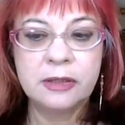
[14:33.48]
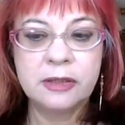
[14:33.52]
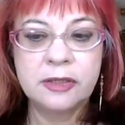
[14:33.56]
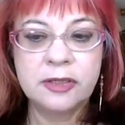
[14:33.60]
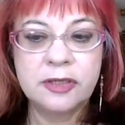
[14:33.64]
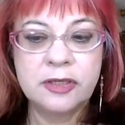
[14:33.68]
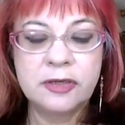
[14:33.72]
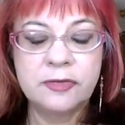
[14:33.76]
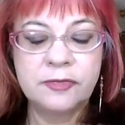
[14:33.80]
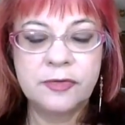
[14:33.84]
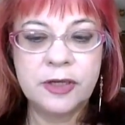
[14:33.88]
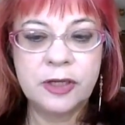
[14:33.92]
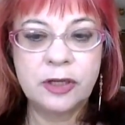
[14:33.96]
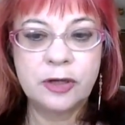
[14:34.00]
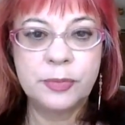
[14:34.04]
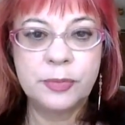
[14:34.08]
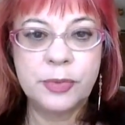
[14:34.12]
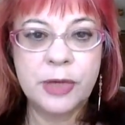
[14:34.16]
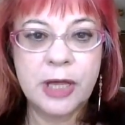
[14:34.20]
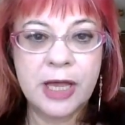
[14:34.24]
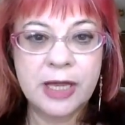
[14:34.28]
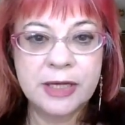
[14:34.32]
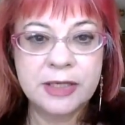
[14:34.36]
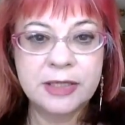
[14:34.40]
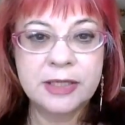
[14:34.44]
To
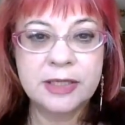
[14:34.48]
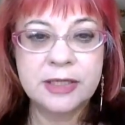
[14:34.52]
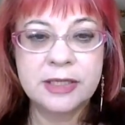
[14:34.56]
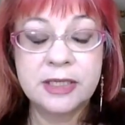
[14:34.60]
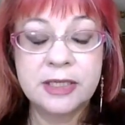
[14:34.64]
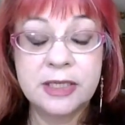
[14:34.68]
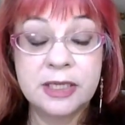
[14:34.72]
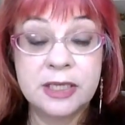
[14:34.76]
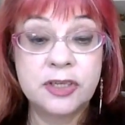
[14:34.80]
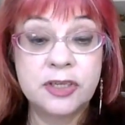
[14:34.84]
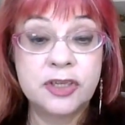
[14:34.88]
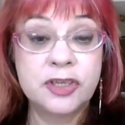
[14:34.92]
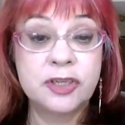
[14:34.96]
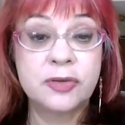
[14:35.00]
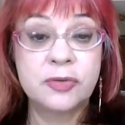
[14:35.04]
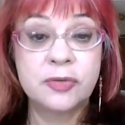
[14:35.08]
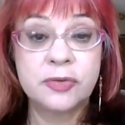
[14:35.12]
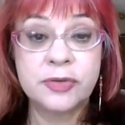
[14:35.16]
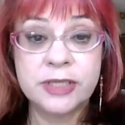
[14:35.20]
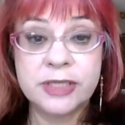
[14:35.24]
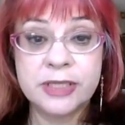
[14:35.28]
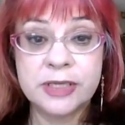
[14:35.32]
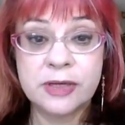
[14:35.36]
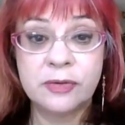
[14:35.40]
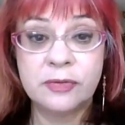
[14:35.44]
develop
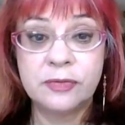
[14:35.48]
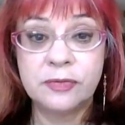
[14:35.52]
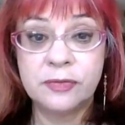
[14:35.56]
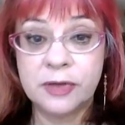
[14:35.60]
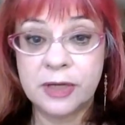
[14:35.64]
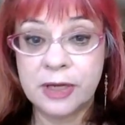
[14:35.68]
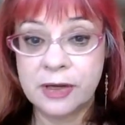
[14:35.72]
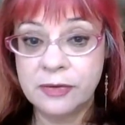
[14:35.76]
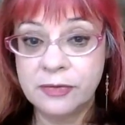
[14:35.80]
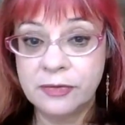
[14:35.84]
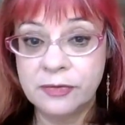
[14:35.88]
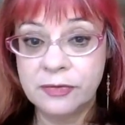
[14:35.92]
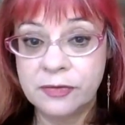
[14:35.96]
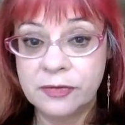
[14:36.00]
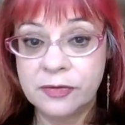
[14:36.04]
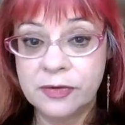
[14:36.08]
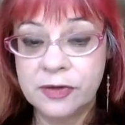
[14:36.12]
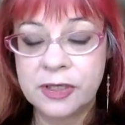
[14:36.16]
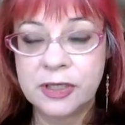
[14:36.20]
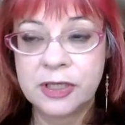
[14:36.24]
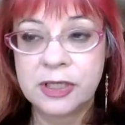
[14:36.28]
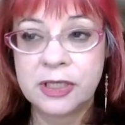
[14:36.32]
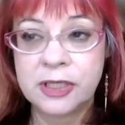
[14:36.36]
unconditional self-love